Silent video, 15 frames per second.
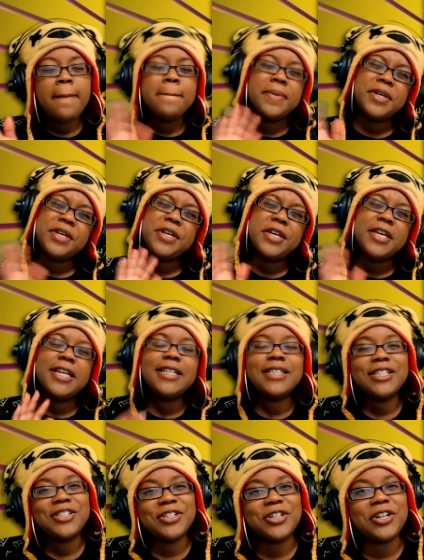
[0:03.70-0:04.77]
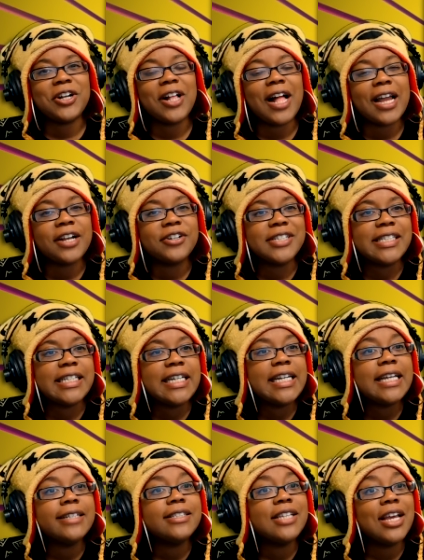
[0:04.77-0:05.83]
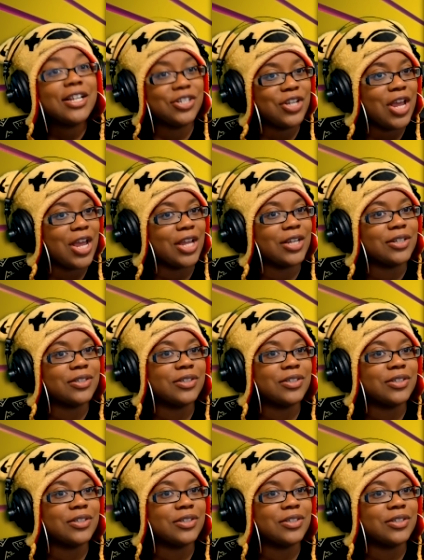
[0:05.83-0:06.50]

buddies, it's your girl, AyChristene, and today